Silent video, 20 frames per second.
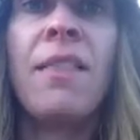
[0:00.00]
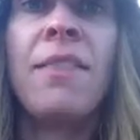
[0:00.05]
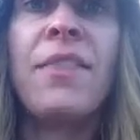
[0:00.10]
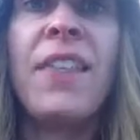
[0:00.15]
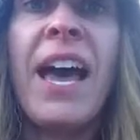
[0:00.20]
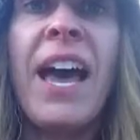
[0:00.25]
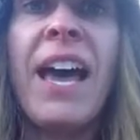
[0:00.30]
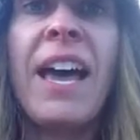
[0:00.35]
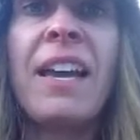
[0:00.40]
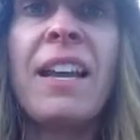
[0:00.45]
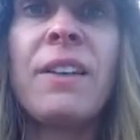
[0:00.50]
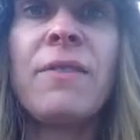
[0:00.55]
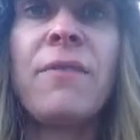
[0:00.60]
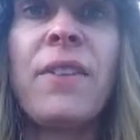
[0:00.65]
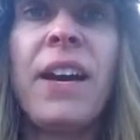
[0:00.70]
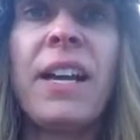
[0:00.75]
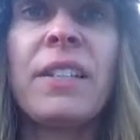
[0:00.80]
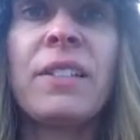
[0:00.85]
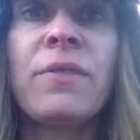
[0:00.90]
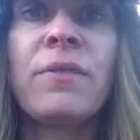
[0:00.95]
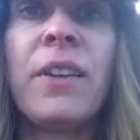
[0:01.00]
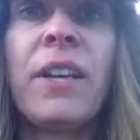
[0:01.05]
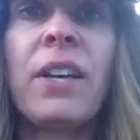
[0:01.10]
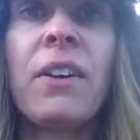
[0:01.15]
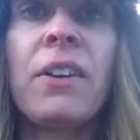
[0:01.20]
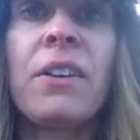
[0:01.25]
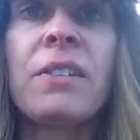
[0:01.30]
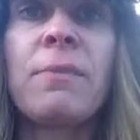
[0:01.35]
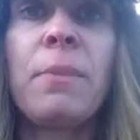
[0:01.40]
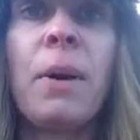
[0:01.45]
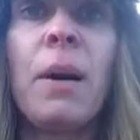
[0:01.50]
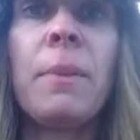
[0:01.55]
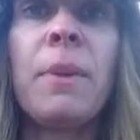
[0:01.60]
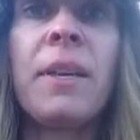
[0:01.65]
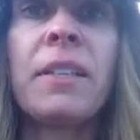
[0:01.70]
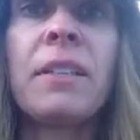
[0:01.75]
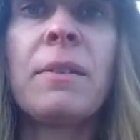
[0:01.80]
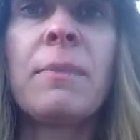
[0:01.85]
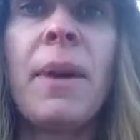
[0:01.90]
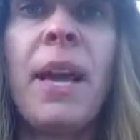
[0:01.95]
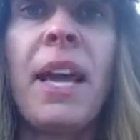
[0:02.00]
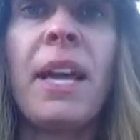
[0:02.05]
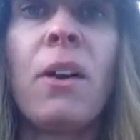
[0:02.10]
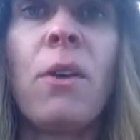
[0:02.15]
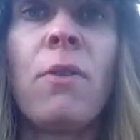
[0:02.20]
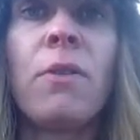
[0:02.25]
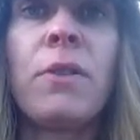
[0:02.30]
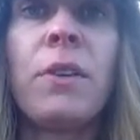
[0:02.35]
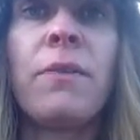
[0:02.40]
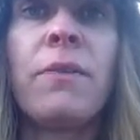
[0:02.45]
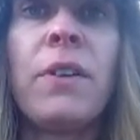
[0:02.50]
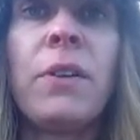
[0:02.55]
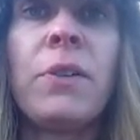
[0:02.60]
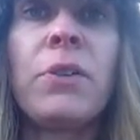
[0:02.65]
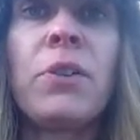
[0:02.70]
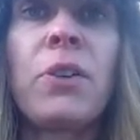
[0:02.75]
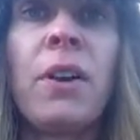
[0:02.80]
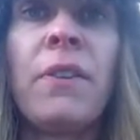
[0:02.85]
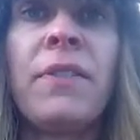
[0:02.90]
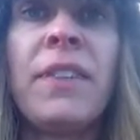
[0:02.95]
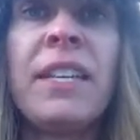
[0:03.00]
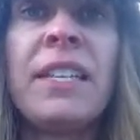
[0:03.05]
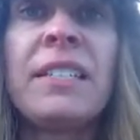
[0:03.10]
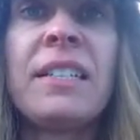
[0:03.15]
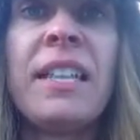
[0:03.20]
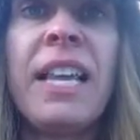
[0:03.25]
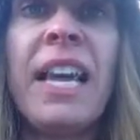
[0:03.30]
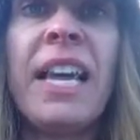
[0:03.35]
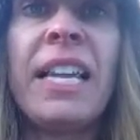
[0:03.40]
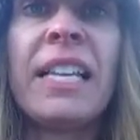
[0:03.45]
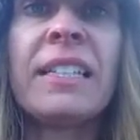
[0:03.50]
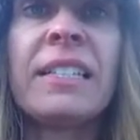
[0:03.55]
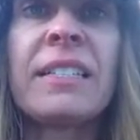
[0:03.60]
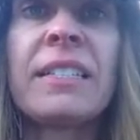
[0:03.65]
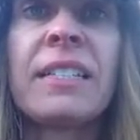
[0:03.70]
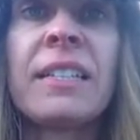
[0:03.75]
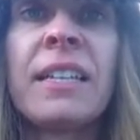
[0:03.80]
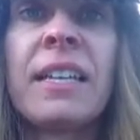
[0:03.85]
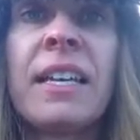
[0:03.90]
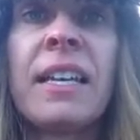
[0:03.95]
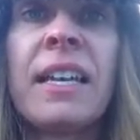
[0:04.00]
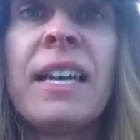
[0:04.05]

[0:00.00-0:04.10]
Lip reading: That invites vigorous public debate over the future of these lands.